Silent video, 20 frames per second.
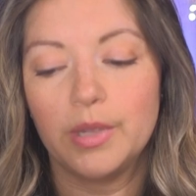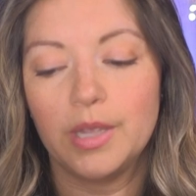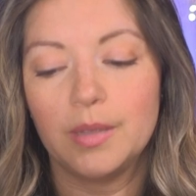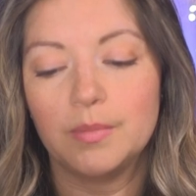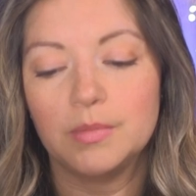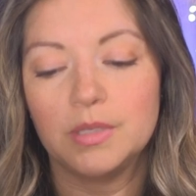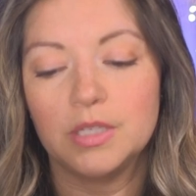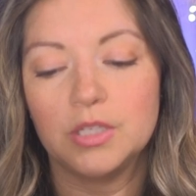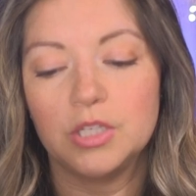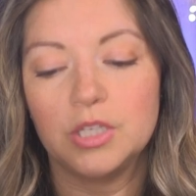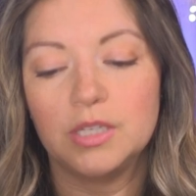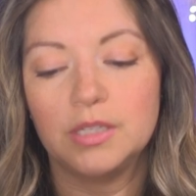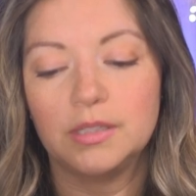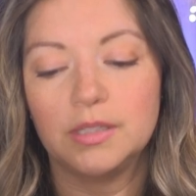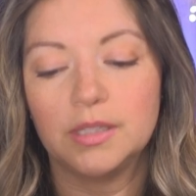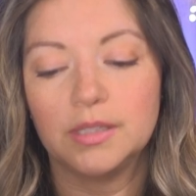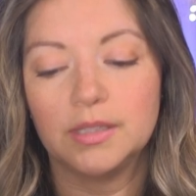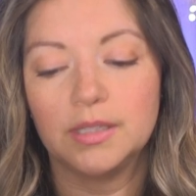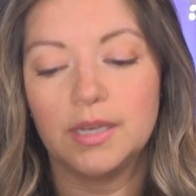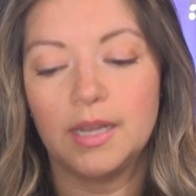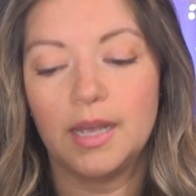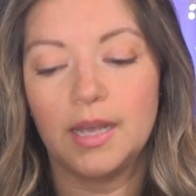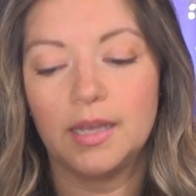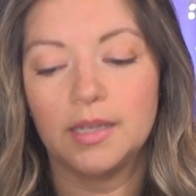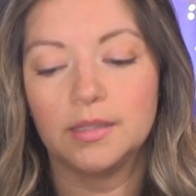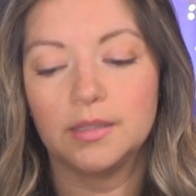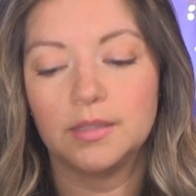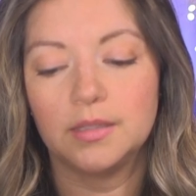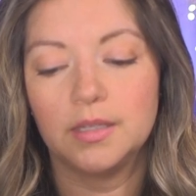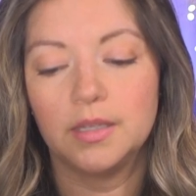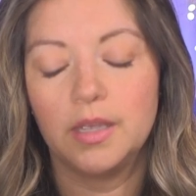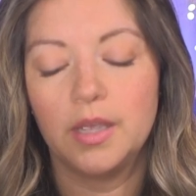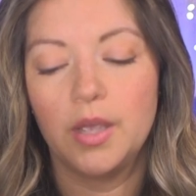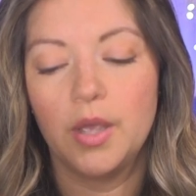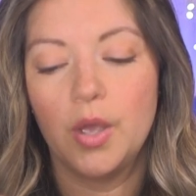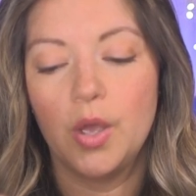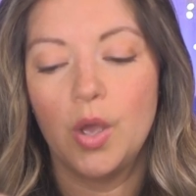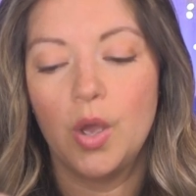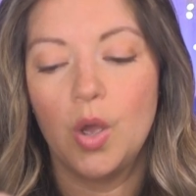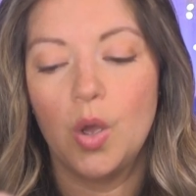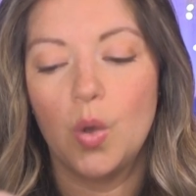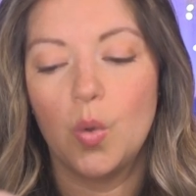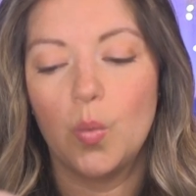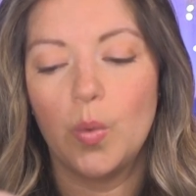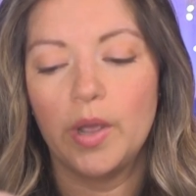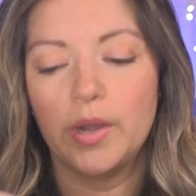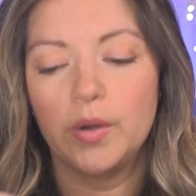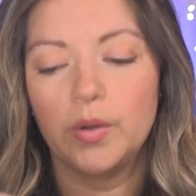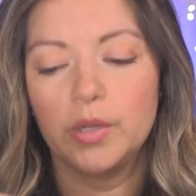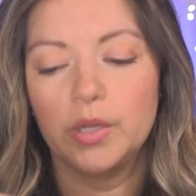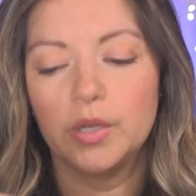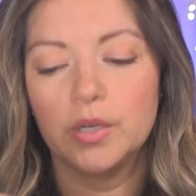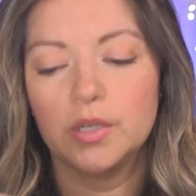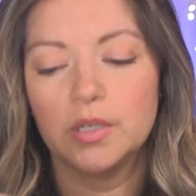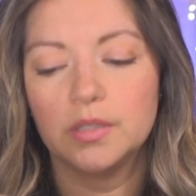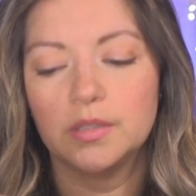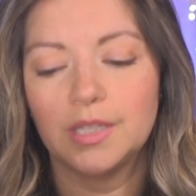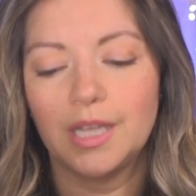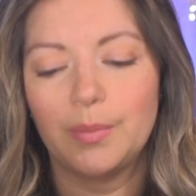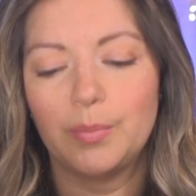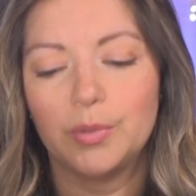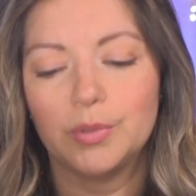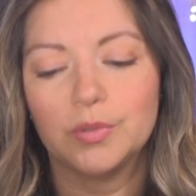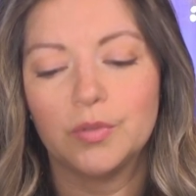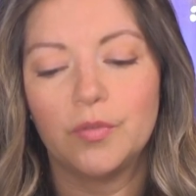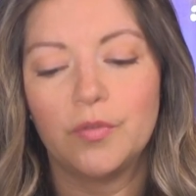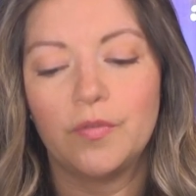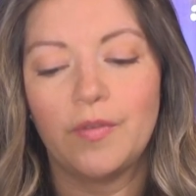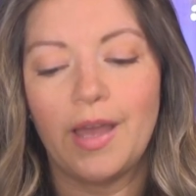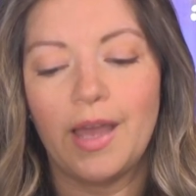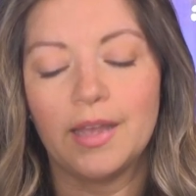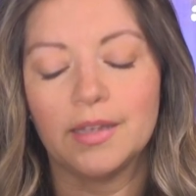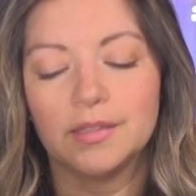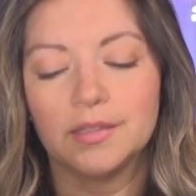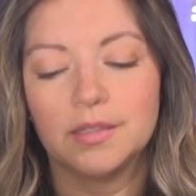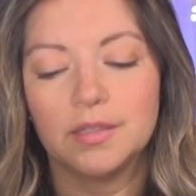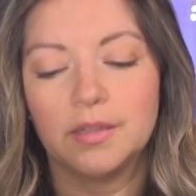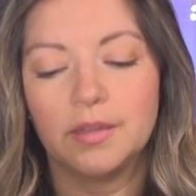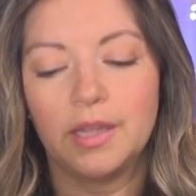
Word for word: came to Jesus and asked, Why don't your disciples fast